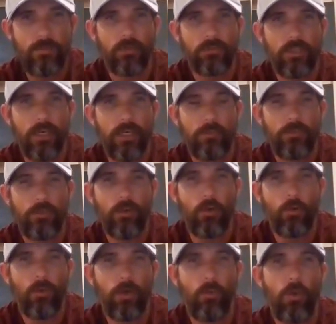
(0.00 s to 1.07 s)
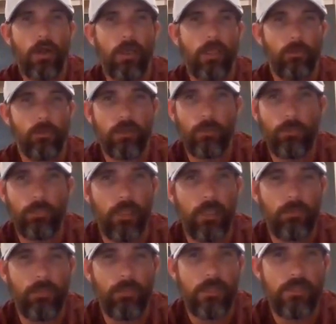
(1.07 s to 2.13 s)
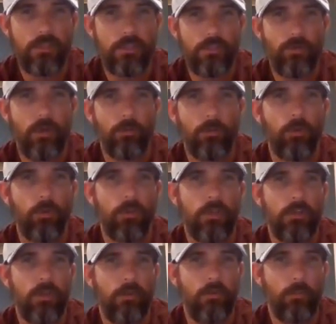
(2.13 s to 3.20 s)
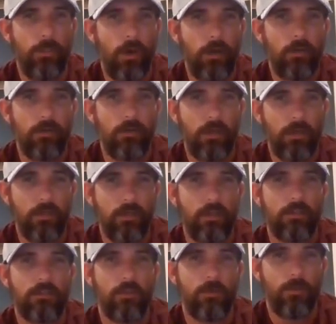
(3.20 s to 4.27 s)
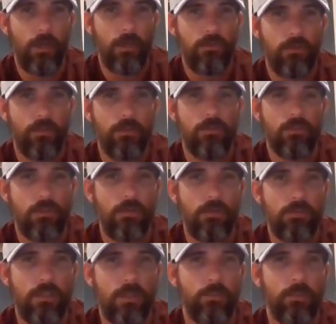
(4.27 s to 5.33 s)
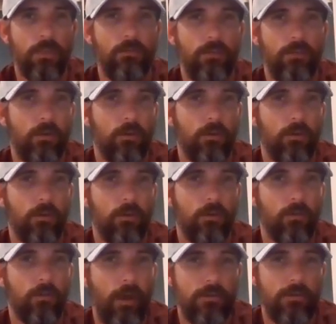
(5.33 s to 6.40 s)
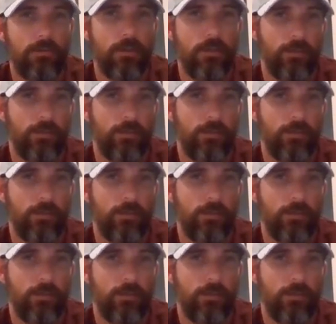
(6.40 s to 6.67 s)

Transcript: built up. You don't want to walk in with a blank business credit report that you never borrowed anything. So make sure you show something. If you don't know how to